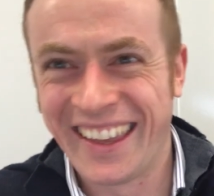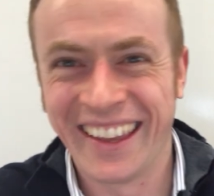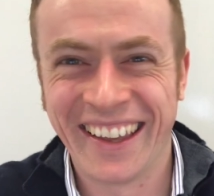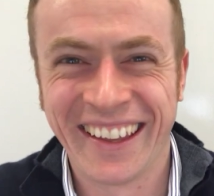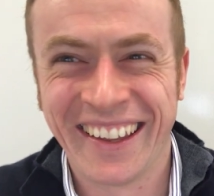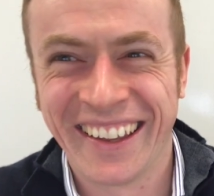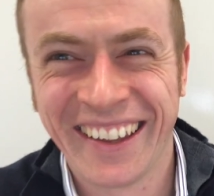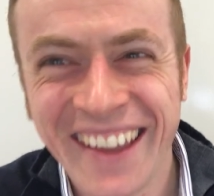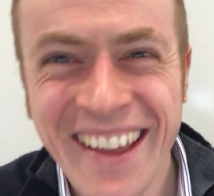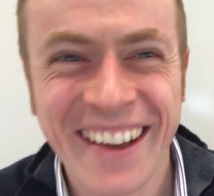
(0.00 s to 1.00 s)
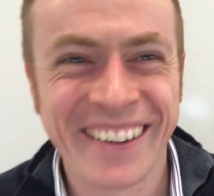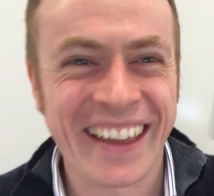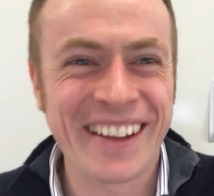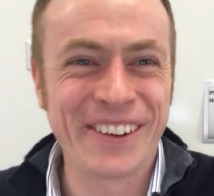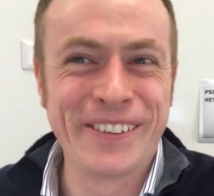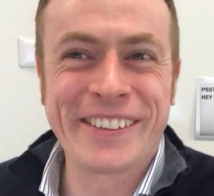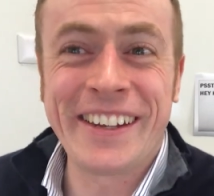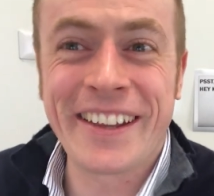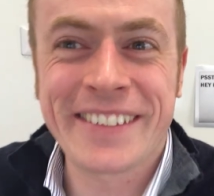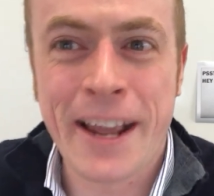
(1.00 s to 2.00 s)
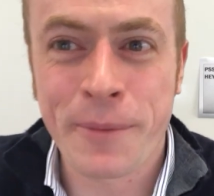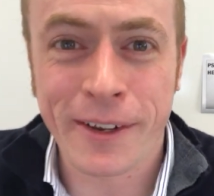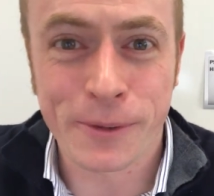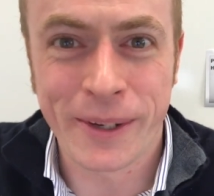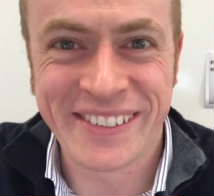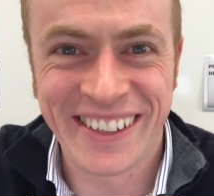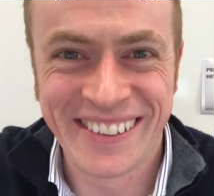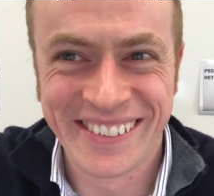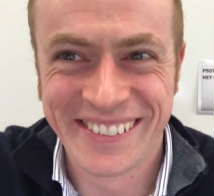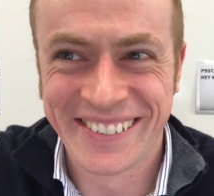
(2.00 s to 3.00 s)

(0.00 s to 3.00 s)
Okay, cool. See you next time. Thanks for watching.